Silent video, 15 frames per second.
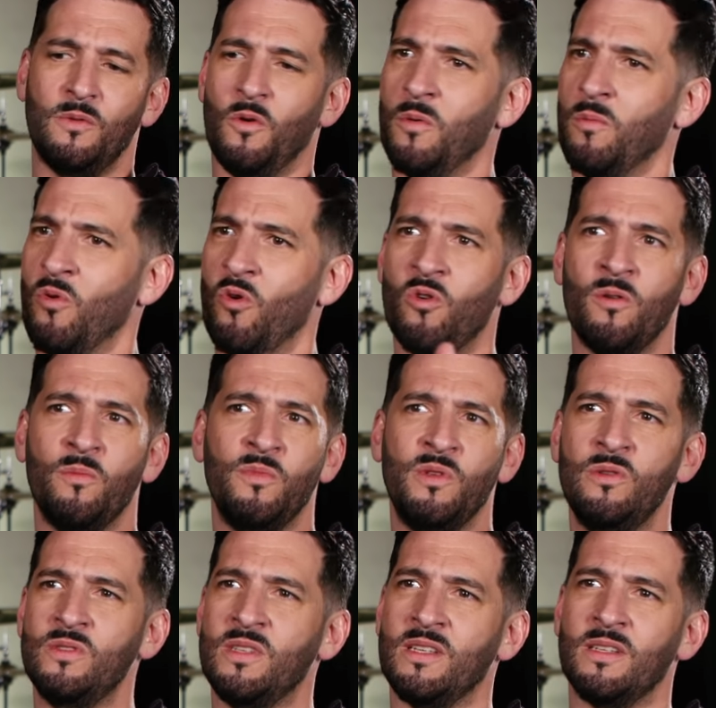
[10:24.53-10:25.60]
or more of
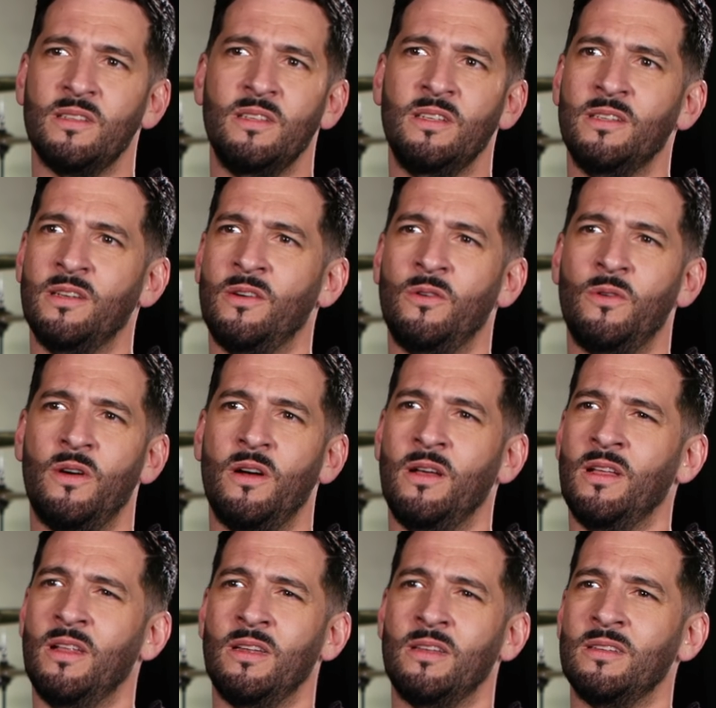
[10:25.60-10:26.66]
music, you know,
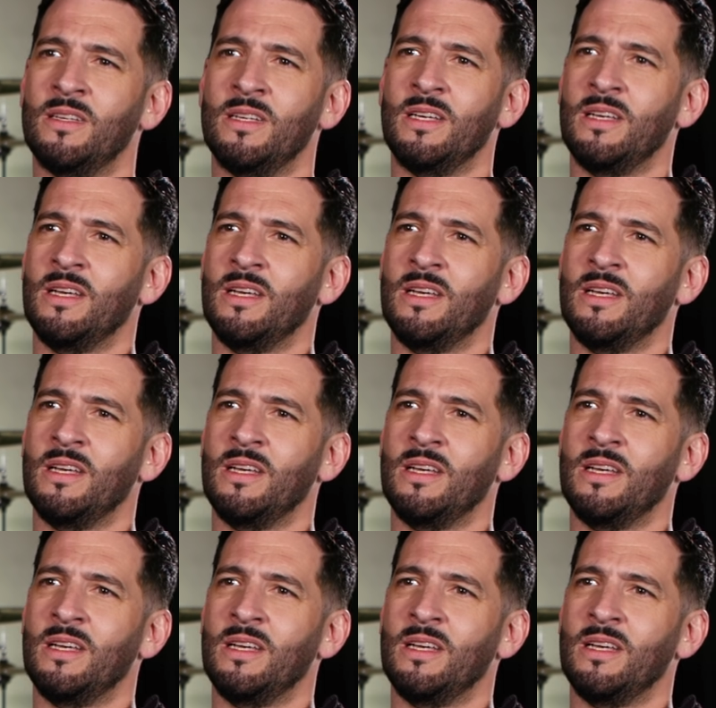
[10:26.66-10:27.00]
and